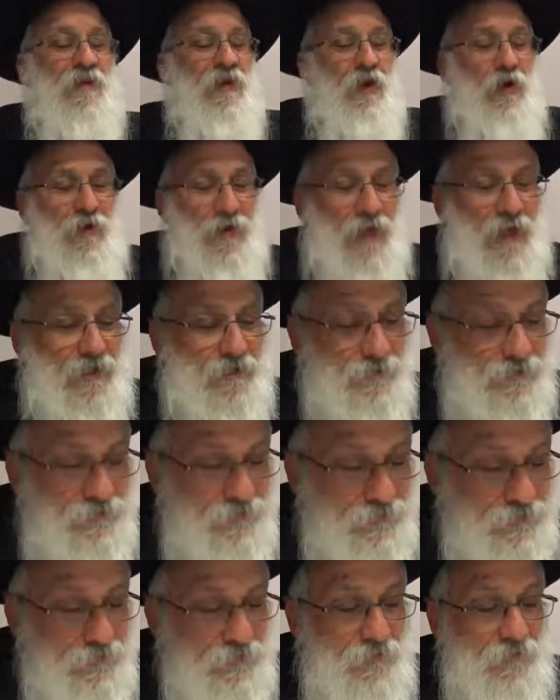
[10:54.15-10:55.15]
Okay.
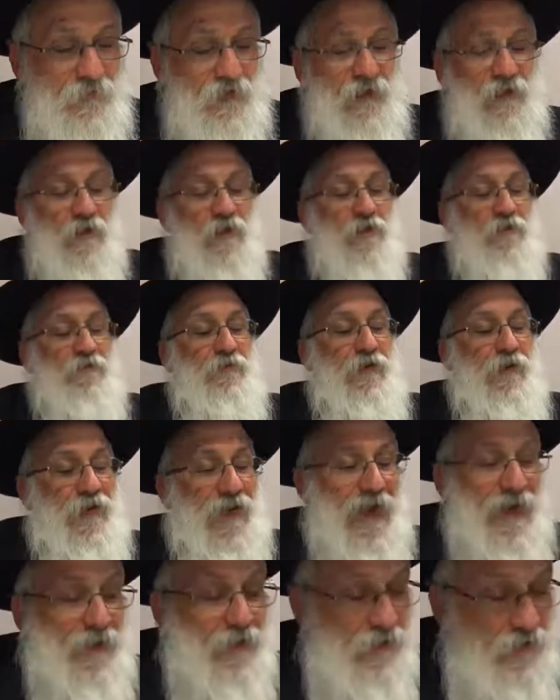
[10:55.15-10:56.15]

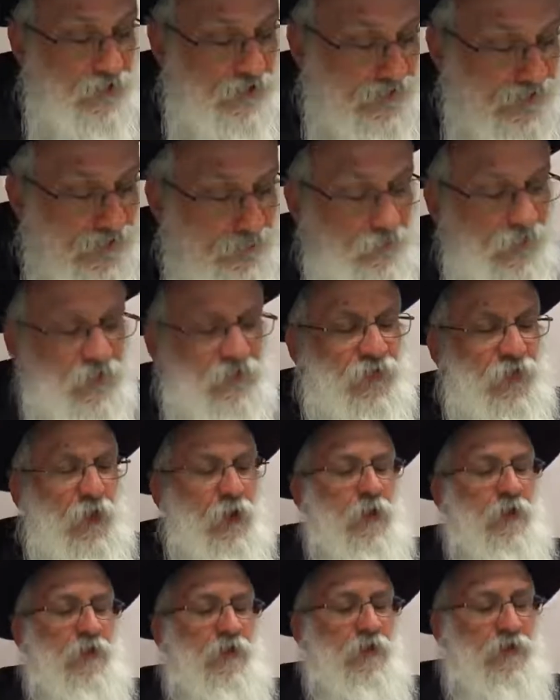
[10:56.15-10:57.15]
Vayara lekim es
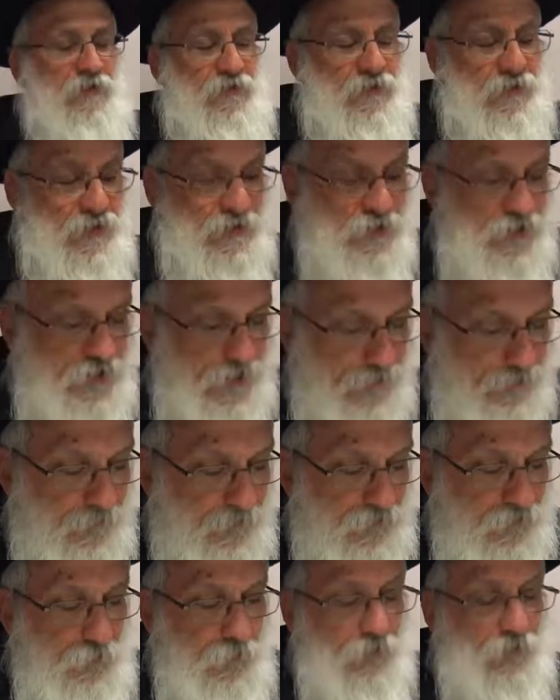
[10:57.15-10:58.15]
ha'aretz, Hashem
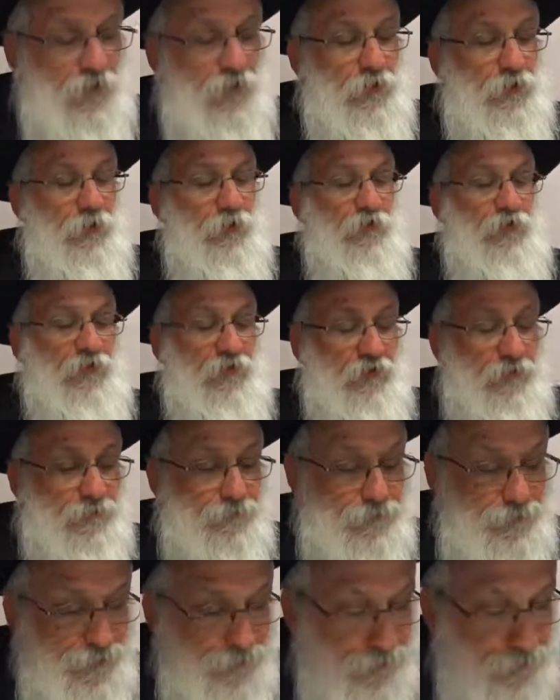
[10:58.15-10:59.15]
saw the earth,
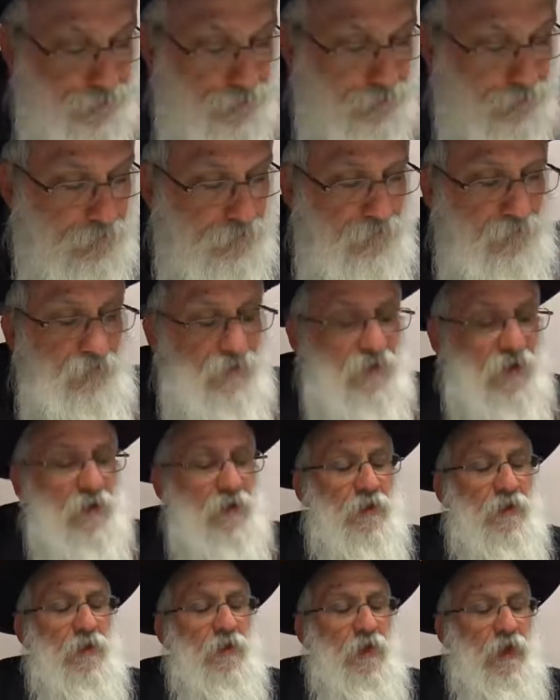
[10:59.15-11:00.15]

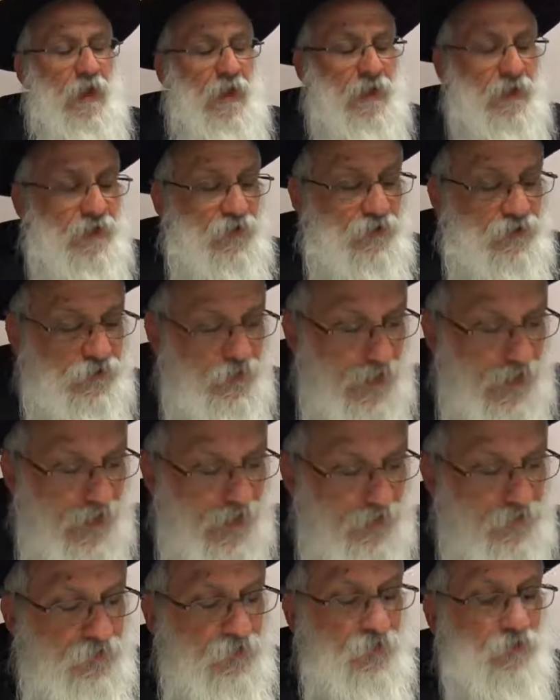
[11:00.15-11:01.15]
and he
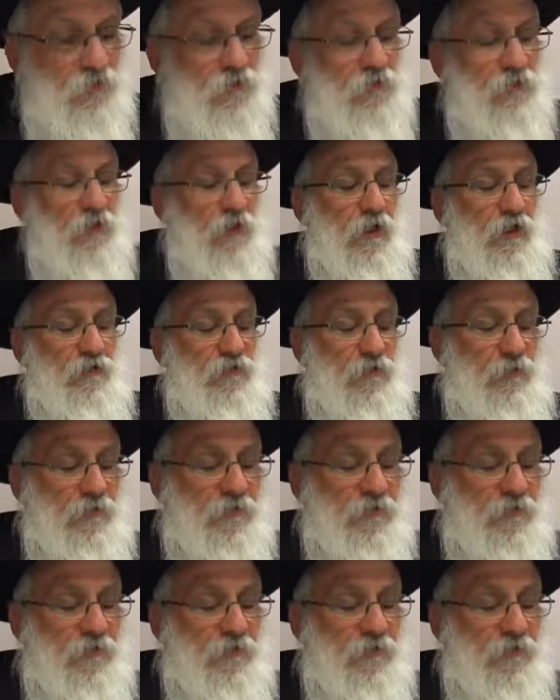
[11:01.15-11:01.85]
said, as the